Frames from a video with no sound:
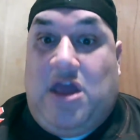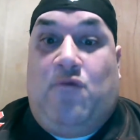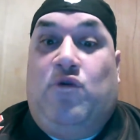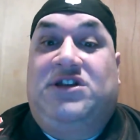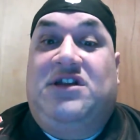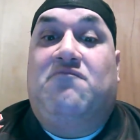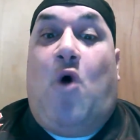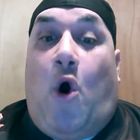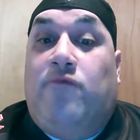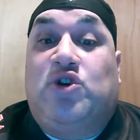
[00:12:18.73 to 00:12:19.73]
It was
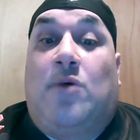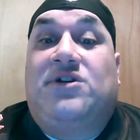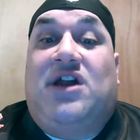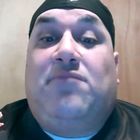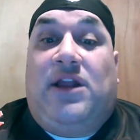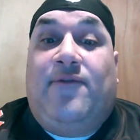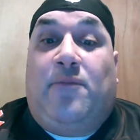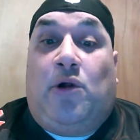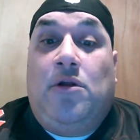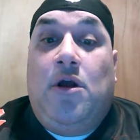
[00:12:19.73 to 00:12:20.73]
almost
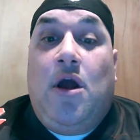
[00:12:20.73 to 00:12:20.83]
unbelievable.